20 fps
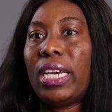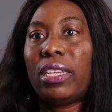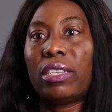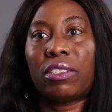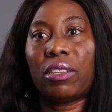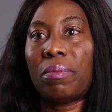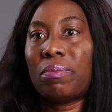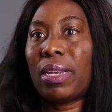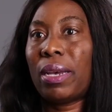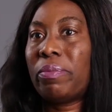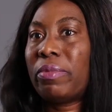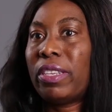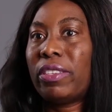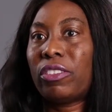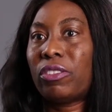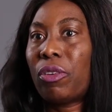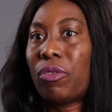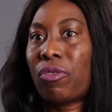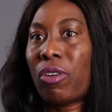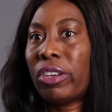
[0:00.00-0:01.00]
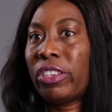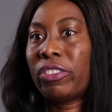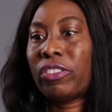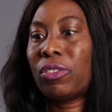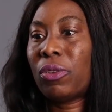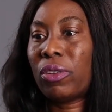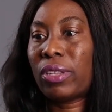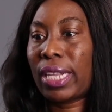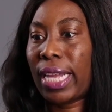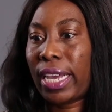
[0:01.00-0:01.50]
sometimes this is not right. It's
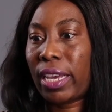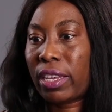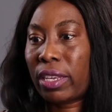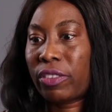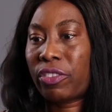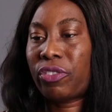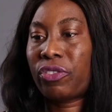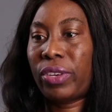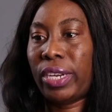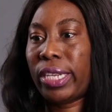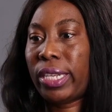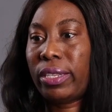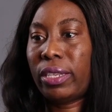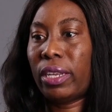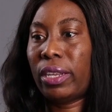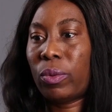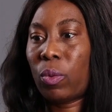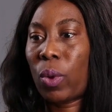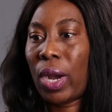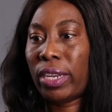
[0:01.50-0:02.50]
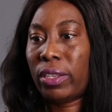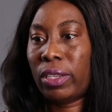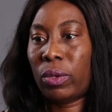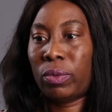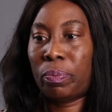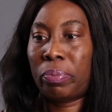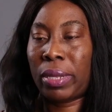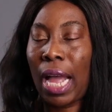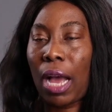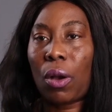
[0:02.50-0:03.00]
not like straight and
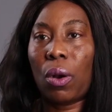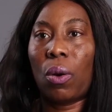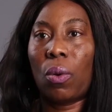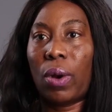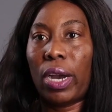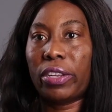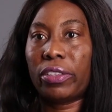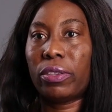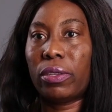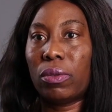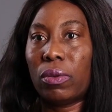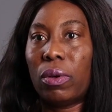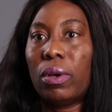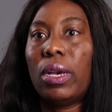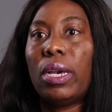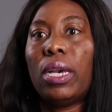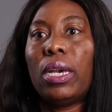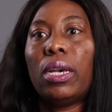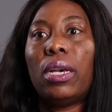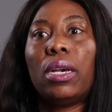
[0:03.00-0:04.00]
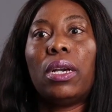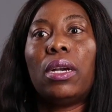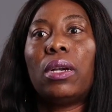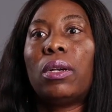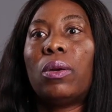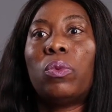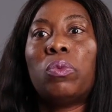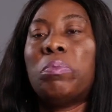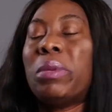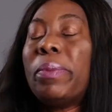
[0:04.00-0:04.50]
white, black or white,
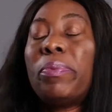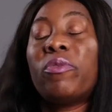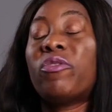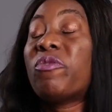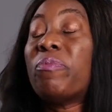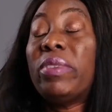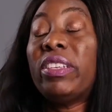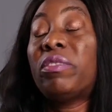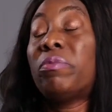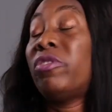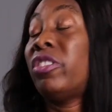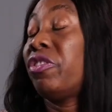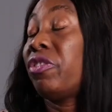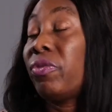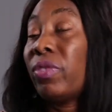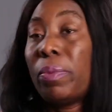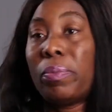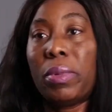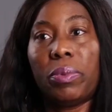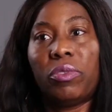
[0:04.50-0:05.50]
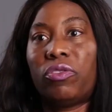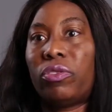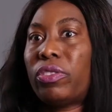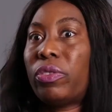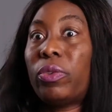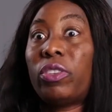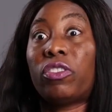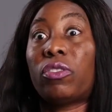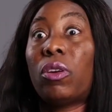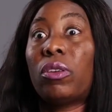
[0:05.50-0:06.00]
Maybe we've missed the reservoir, maybe the
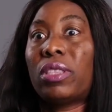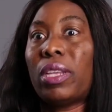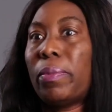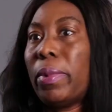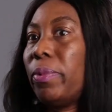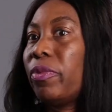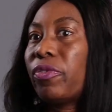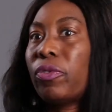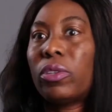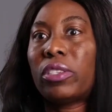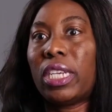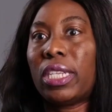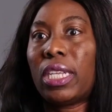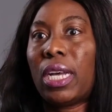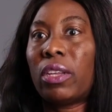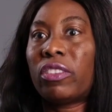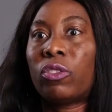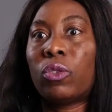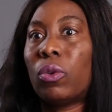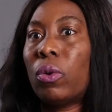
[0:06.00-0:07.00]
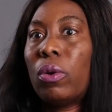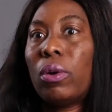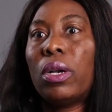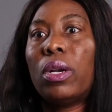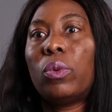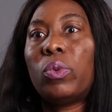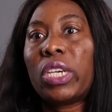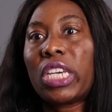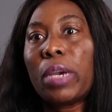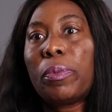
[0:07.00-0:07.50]
reservoir is not there, maybe it's faulted out. So
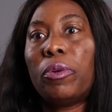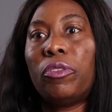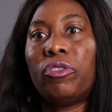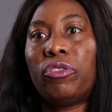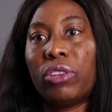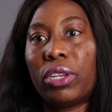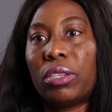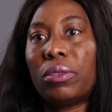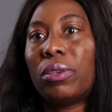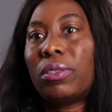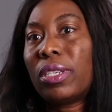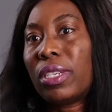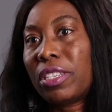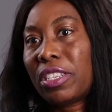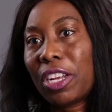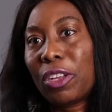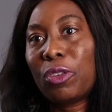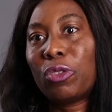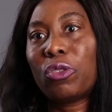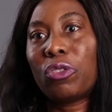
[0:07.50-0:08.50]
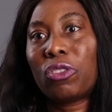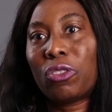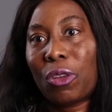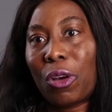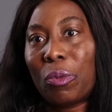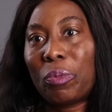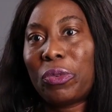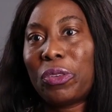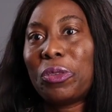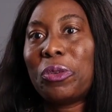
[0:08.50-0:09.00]
we keep on drilling until I tell you to
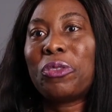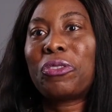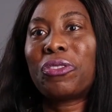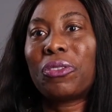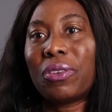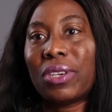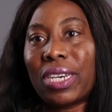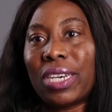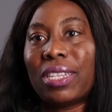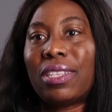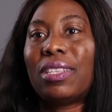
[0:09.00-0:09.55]
stop, So